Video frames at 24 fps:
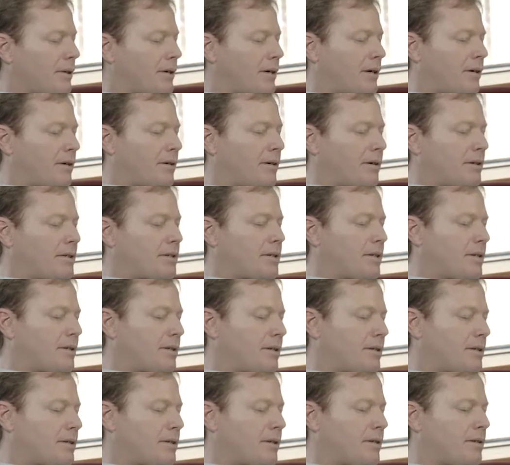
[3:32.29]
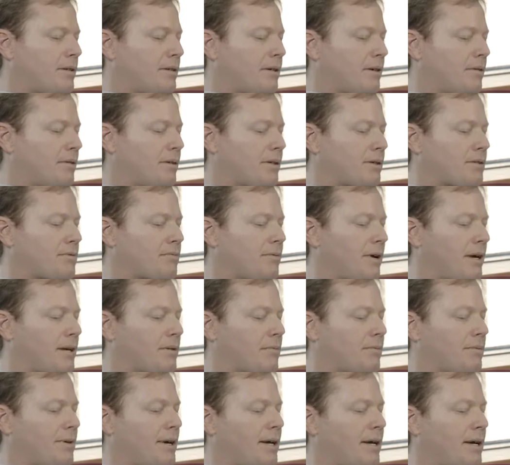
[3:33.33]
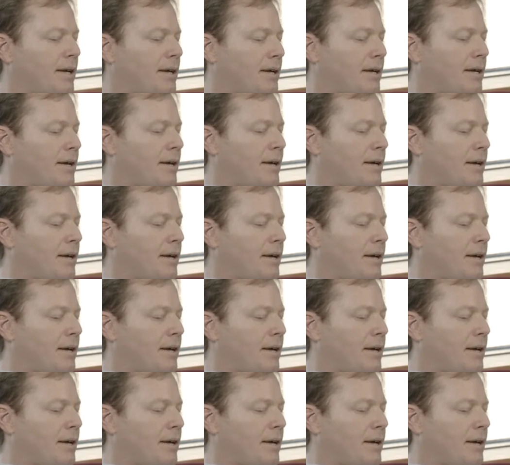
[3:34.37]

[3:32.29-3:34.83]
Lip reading: harder to notice right away,